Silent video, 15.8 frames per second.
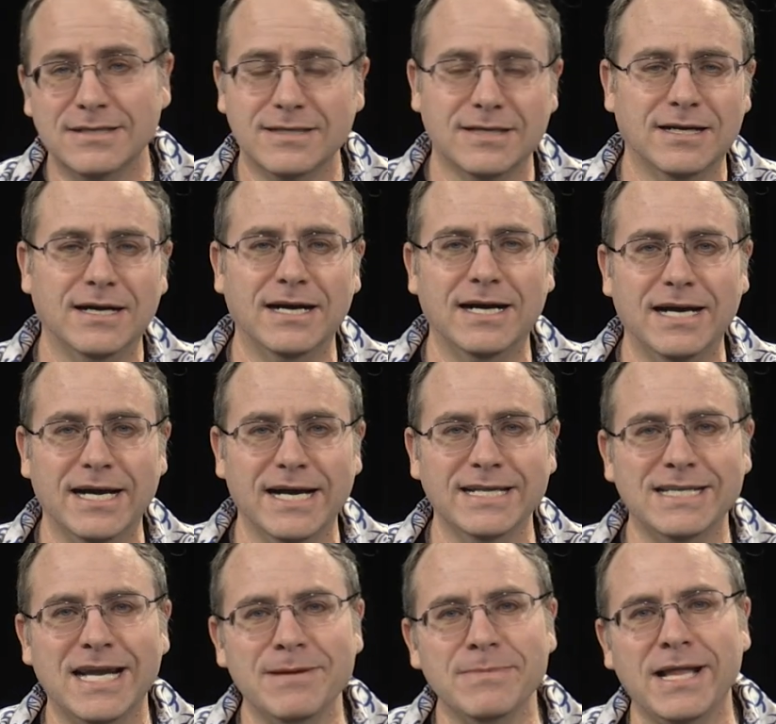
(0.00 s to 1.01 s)
And
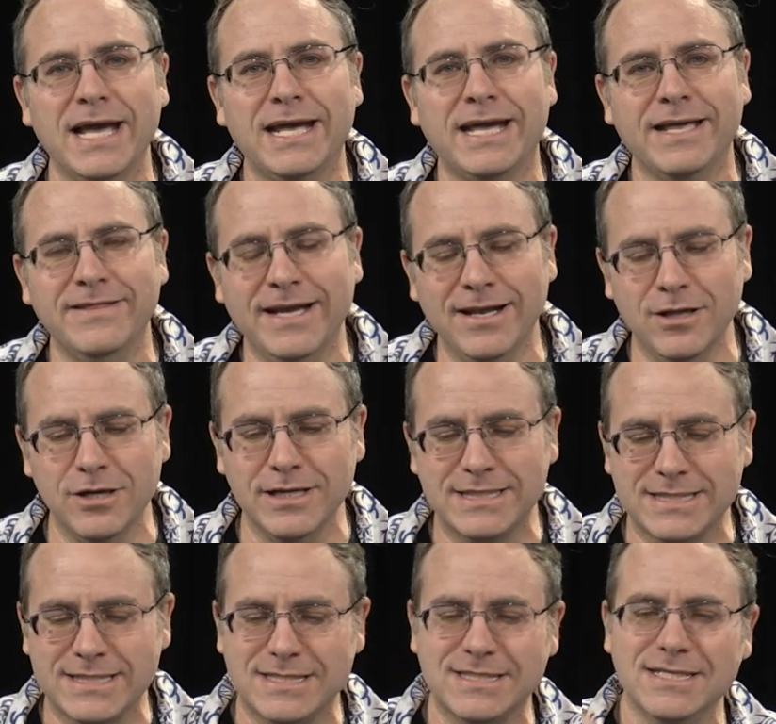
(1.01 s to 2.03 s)
then I'm like, and then
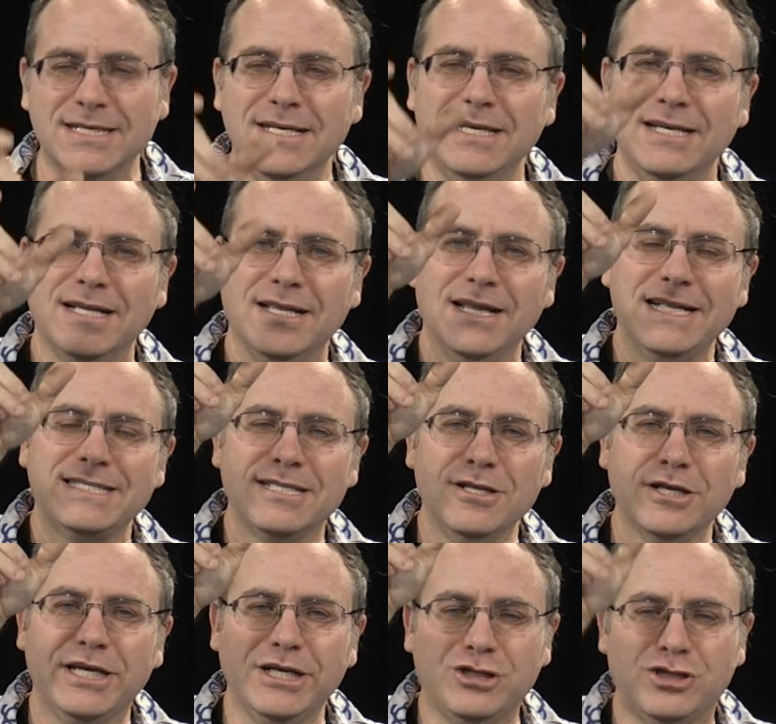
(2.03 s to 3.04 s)
let's
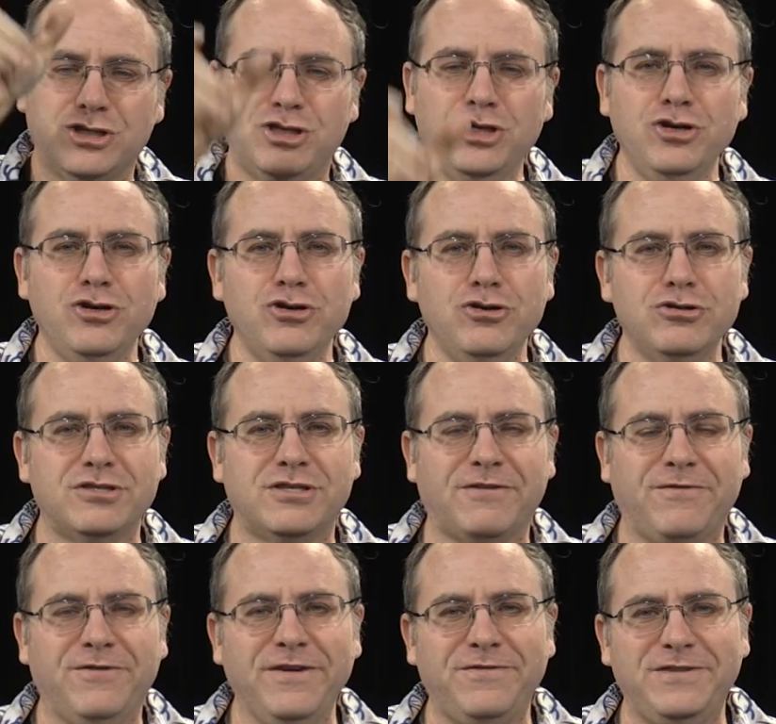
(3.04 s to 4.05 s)
look at dudes
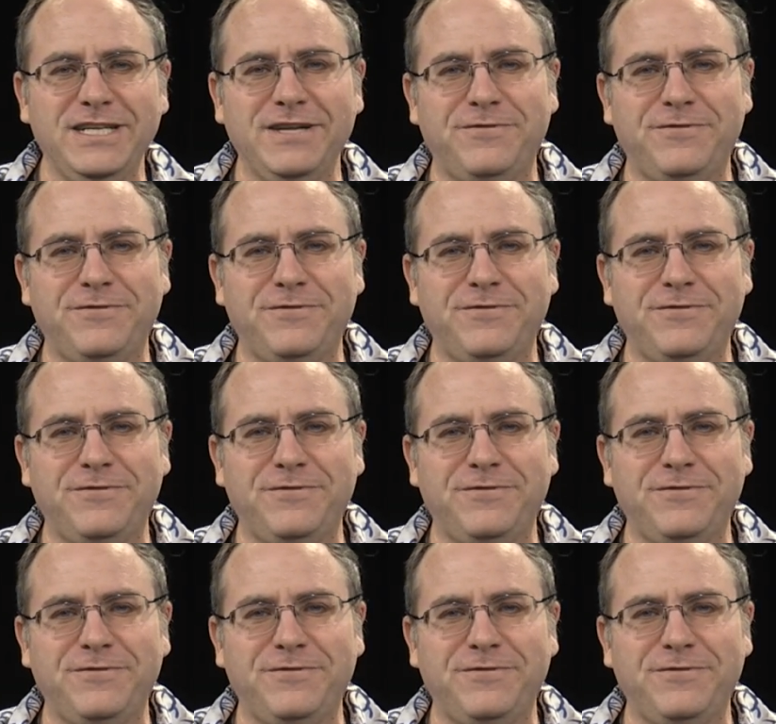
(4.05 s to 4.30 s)
50 to